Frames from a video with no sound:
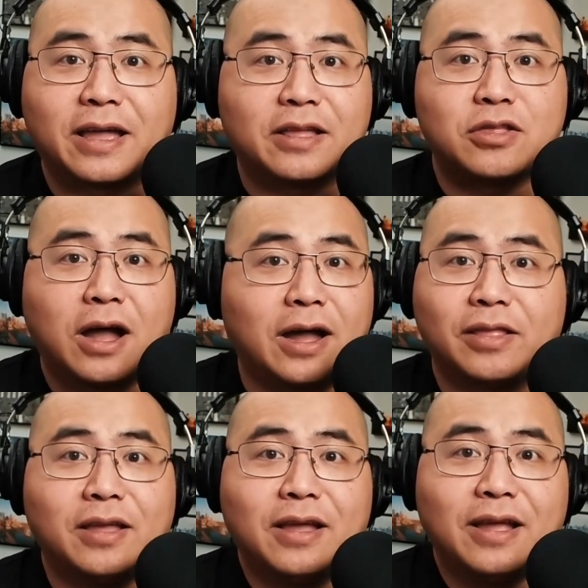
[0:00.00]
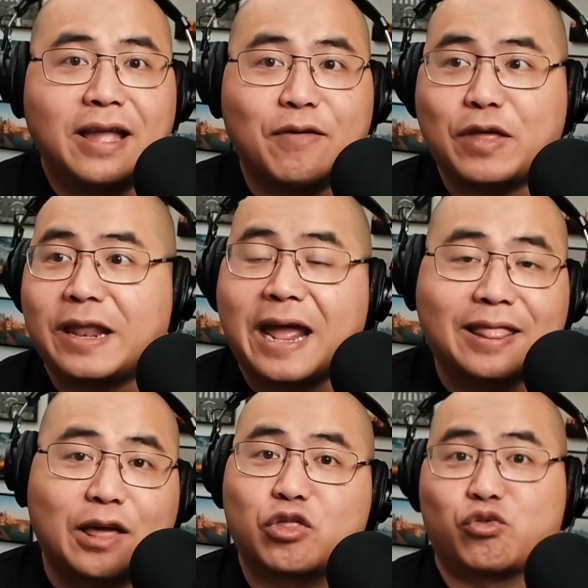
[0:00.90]
it's not, if they had
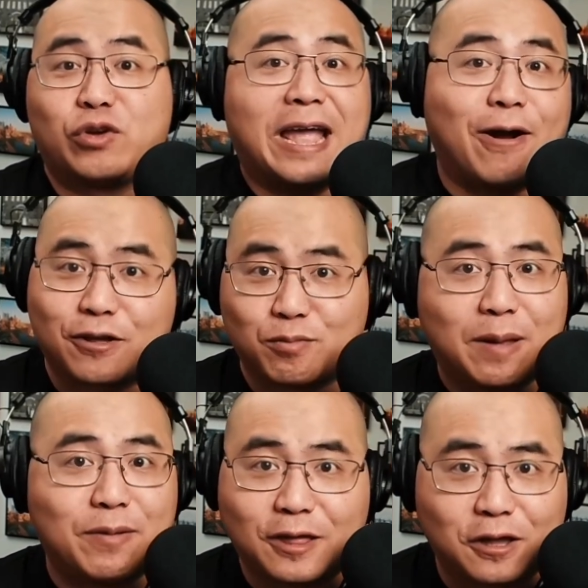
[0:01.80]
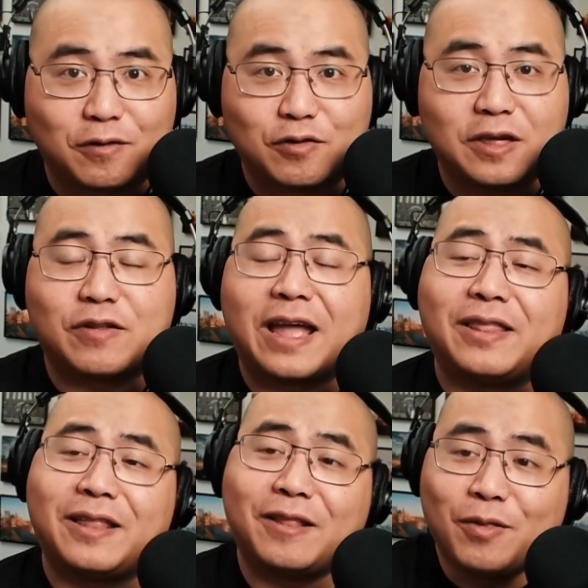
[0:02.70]
like 3 hours, maybe they could have achieved it. And
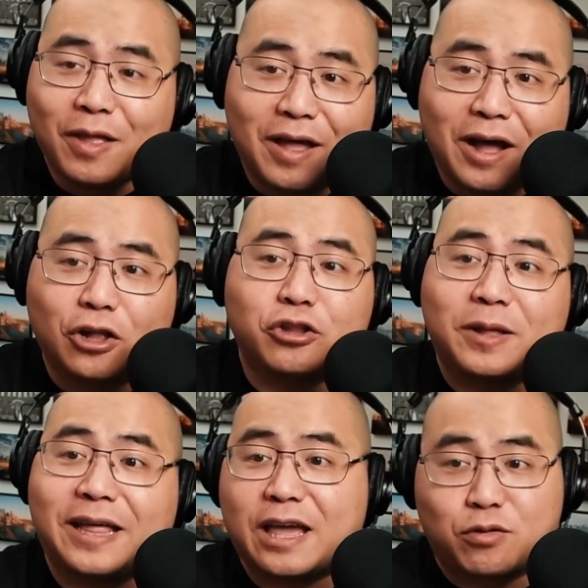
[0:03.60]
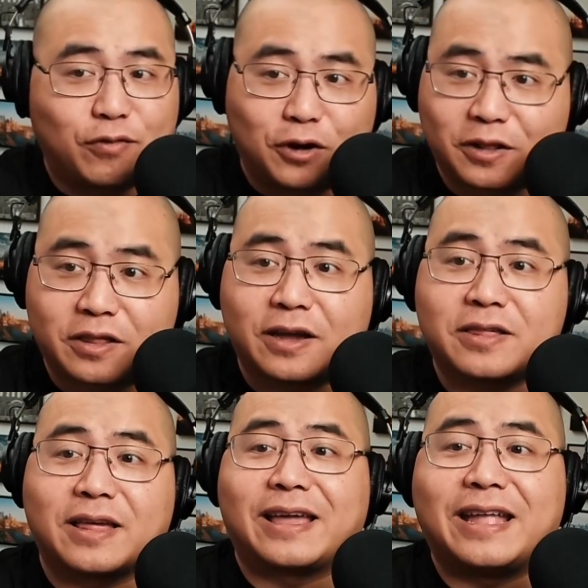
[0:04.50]
then ultimately, as we've already
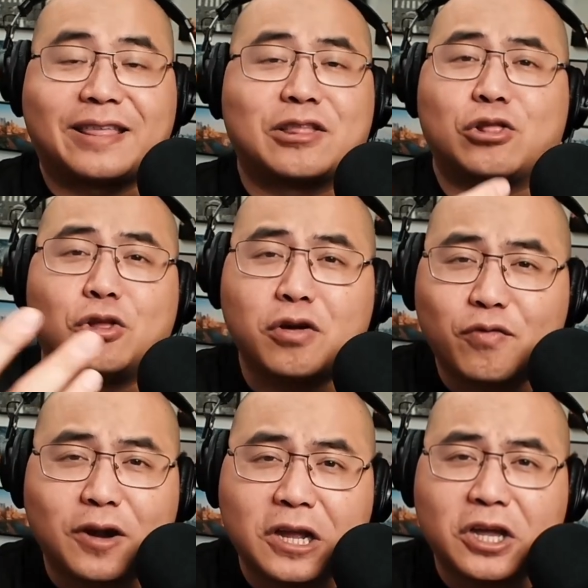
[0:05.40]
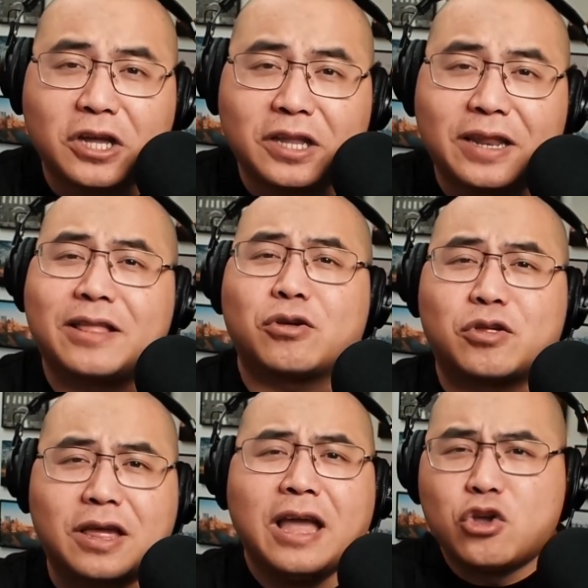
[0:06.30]
discussed, like it doesn't look very good. And so
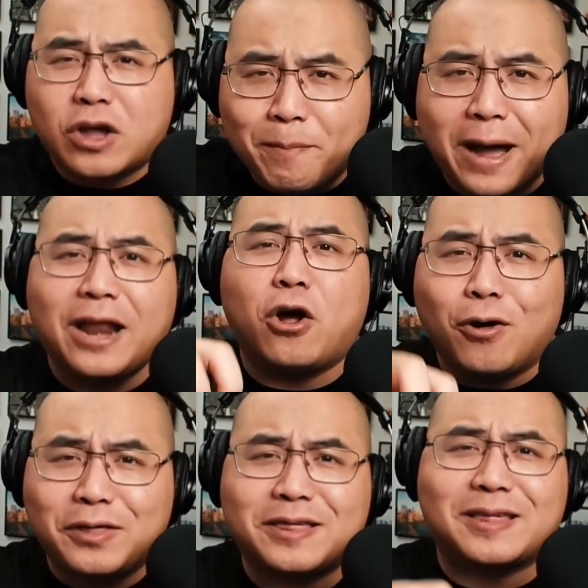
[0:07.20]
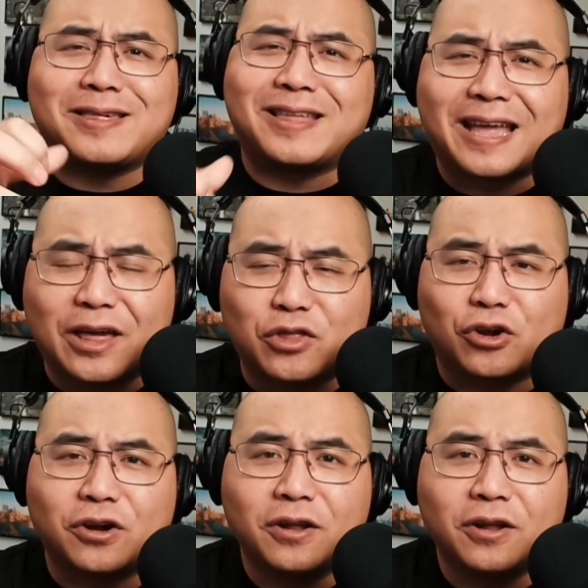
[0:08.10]
it's just, you combine all these things together.